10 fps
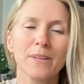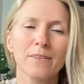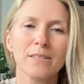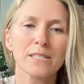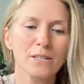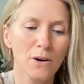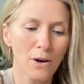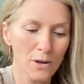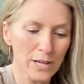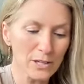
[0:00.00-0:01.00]
of the
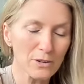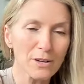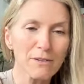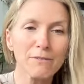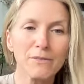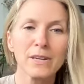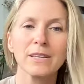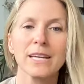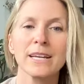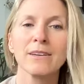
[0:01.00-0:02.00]
skull, and you can feel
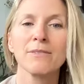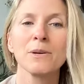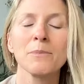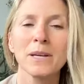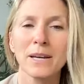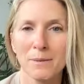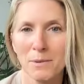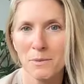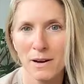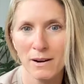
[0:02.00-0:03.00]
it if you become
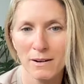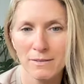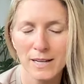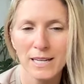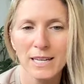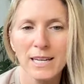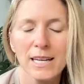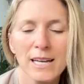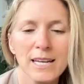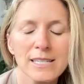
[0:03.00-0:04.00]
aware of
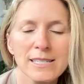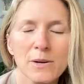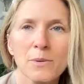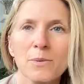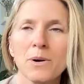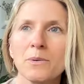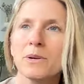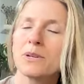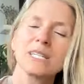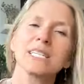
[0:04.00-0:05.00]
it. So what we're
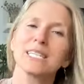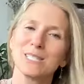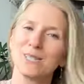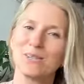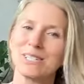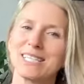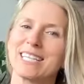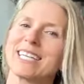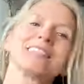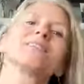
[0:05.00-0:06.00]
going to do is
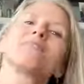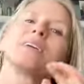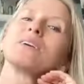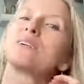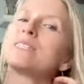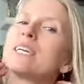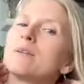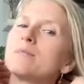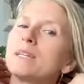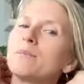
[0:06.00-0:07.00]
take the
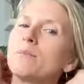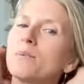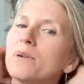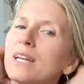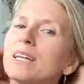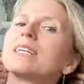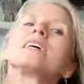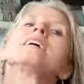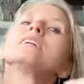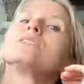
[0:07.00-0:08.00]
fingertips and bring it
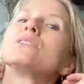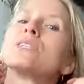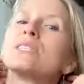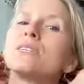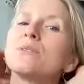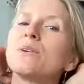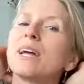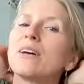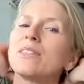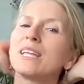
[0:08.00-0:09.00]
just
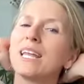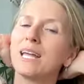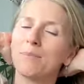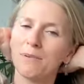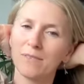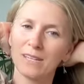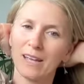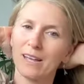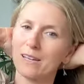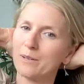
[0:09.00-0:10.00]
around the nape of the
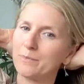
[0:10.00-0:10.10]
neck,